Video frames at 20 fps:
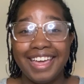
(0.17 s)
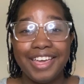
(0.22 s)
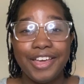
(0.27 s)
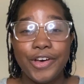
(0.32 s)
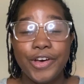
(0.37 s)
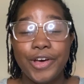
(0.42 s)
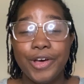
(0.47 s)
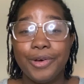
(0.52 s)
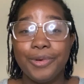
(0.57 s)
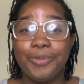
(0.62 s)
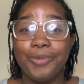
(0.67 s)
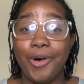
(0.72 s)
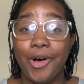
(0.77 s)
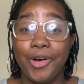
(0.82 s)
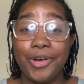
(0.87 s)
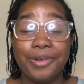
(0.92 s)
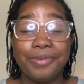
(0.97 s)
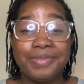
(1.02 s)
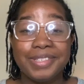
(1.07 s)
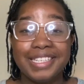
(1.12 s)
y'all,
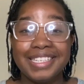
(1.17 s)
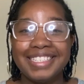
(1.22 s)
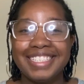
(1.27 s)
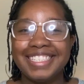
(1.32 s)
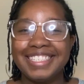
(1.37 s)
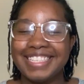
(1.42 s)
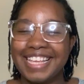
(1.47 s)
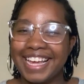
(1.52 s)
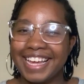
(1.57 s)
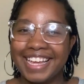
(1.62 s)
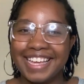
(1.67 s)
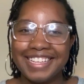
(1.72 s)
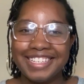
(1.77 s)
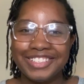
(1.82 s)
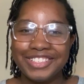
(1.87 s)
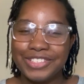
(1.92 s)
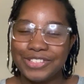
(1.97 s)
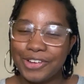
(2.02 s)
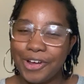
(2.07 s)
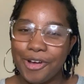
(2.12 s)
welcome to the second
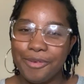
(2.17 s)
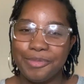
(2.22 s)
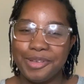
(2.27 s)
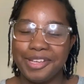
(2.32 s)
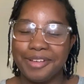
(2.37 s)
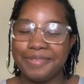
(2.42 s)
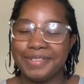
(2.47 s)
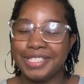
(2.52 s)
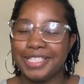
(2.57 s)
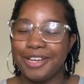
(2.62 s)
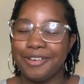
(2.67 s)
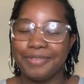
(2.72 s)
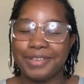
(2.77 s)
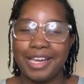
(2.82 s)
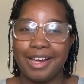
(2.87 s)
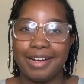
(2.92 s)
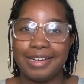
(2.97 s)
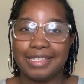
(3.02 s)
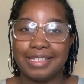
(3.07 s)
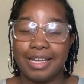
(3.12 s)
installment of
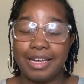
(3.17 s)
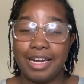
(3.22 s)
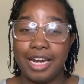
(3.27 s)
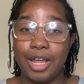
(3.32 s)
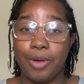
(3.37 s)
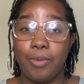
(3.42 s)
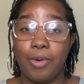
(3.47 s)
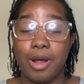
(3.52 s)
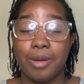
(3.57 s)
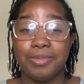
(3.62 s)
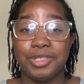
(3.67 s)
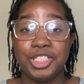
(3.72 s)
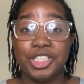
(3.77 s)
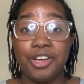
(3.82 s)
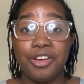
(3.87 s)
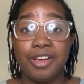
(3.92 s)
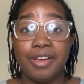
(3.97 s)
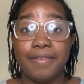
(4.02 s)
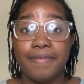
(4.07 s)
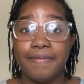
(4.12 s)
Self-Care Sunday, where I'm
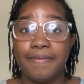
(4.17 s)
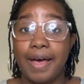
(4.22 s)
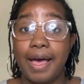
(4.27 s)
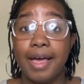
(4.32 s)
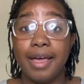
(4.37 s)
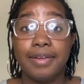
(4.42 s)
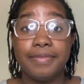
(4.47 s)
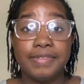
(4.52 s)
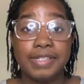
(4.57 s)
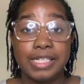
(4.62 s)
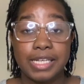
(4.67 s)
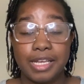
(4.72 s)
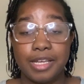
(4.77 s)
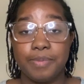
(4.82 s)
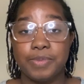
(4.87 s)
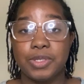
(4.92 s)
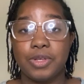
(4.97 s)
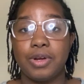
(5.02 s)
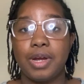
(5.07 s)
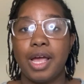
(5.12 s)
sharing 5
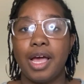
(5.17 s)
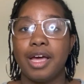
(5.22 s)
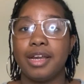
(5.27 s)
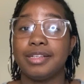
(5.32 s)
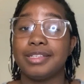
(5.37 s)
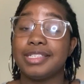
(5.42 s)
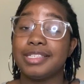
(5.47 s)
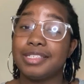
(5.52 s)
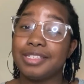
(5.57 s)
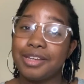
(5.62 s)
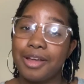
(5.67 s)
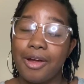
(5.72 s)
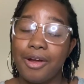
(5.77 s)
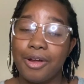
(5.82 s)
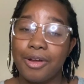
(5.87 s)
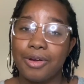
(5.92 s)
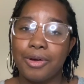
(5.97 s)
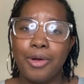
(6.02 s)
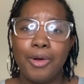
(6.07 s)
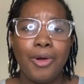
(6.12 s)
tips on how to
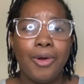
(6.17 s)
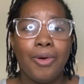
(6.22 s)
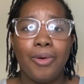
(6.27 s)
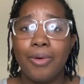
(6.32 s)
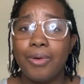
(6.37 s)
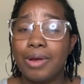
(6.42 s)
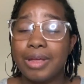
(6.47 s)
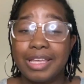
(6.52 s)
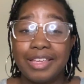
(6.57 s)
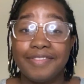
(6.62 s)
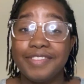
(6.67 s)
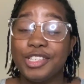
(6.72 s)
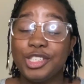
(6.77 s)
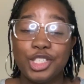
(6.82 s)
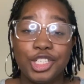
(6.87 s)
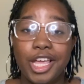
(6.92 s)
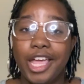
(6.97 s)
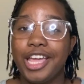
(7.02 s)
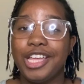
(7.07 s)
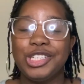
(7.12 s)
start or even
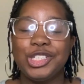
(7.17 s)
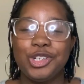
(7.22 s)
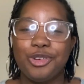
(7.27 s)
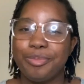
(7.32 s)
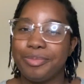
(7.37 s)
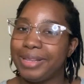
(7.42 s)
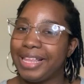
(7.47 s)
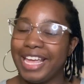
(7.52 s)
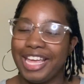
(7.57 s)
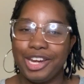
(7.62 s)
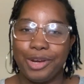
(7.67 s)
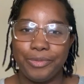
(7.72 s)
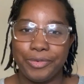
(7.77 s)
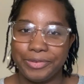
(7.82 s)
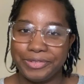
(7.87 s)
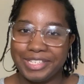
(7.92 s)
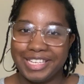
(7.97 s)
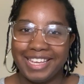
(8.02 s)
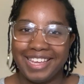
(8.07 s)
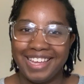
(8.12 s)
change your planning
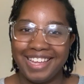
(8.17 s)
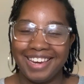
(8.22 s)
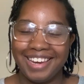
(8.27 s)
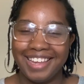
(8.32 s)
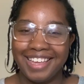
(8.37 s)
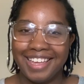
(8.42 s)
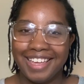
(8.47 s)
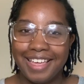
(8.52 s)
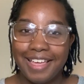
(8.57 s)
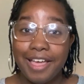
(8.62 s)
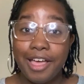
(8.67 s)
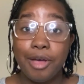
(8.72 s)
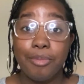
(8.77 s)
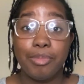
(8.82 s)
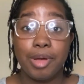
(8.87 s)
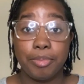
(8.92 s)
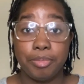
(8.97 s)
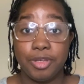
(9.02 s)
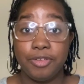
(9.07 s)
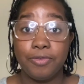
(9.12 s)
routine.
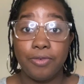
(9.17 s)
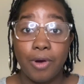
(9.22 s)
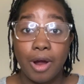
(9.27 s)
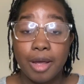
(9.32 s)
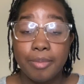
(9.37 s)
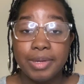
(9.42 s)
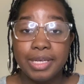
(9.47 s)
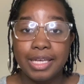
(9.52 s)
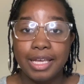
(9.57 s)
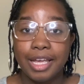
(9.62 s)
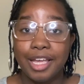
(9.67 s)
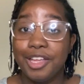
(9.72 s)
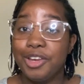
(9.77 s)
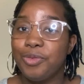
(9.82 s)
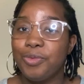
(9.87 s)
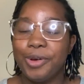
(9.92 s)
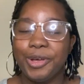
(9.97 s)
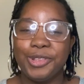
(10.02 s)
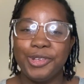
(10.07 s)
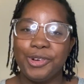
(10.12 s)
But before I
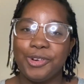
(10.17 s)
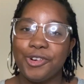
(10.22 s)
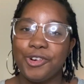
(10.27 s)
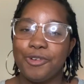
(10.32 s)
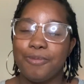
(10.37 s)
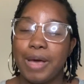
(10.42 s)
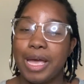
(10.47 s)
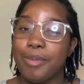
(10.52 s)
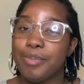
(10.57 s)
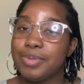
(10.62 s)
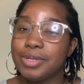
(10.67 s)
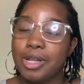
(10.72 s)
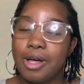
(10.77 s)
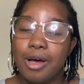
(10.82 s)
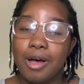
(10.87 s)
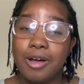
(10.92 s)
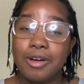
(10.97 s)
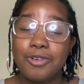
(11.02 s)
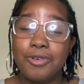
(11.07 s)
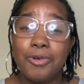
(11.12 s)
begin, whether you're on my
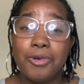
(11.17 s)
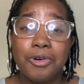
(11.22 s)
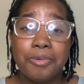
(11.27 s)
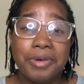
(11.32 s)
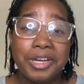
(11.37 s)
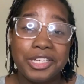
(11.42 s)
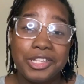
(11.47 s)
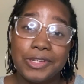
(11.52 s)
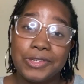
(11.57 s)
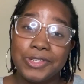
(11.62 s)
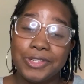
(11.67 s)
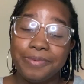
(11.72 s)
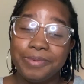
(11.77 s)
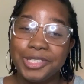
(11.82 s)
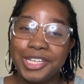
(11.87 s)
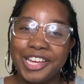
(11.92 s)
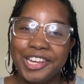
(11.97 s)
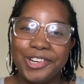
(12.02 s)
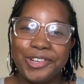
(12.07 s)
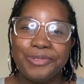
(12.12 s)
blog or my YouTube
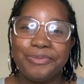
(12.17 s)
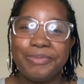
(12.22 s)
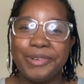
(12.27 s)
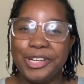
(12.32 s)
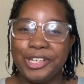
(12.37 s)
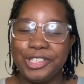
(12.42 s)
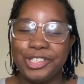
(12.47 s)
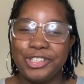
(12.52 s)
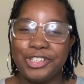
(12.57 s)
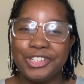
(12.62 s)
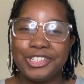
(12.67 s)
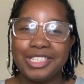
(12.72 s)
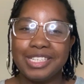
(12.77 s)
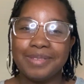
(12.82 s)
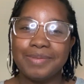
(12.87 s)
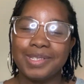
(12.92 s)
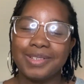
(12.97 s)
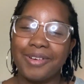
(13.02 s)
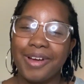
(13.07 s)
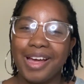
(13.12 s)
channel, be sure to
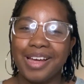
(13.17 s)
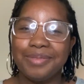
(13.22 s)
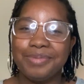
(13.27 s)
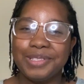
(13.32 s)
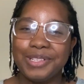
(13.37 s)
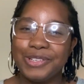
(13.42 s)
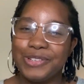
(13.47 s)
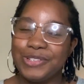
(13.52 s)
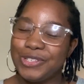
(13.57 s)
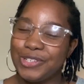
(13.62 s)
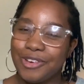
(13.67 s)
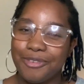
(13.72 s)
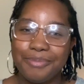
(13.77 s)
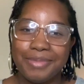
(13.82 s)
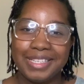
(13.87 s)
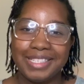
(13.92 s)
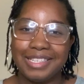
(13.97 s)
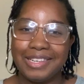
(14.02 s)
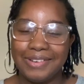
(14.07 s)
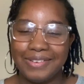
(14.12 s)
subscribe so you don't
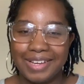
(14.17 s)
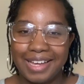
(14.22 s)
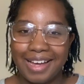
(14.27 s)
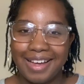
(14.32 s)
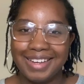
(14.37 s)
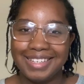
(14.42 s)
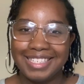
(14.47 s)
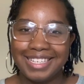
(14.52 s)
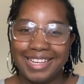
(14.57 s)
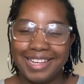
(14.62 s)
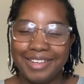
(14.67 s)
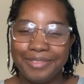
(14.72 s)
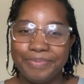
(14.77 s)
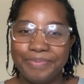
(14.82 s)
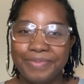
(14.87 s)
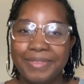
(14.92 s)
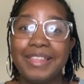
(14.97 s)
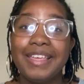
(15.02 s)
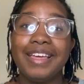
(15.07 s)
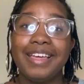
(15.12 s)
miss new content.
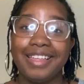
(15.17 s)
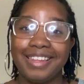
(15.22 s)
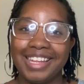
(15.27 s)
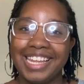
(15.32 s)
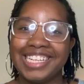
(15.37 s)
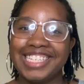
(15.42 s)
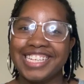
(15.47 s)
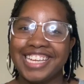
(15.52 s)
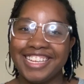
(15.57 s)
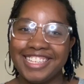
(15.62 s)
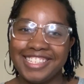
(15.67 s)
Let's get